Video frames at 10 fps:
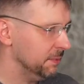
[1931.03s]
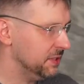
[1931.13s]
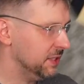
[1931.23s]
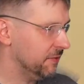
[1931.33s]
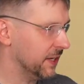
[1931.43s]

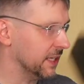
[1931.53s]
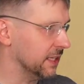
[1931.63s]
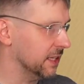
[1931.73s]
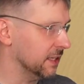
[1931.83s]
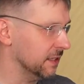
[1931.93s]
See if I
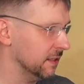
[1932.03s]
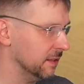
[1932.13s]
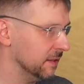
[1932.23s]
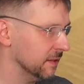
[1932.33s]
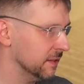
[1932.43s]
could get.
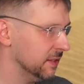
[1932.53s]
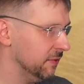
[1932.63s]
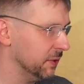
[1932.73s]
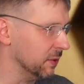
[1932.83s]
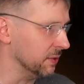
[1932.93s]
See
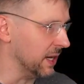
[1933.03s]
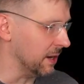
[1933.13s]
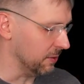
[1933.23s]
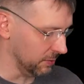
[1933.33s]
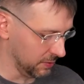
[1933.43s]
if we go
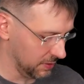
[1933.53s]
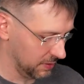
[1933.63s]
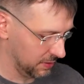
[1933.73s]
down.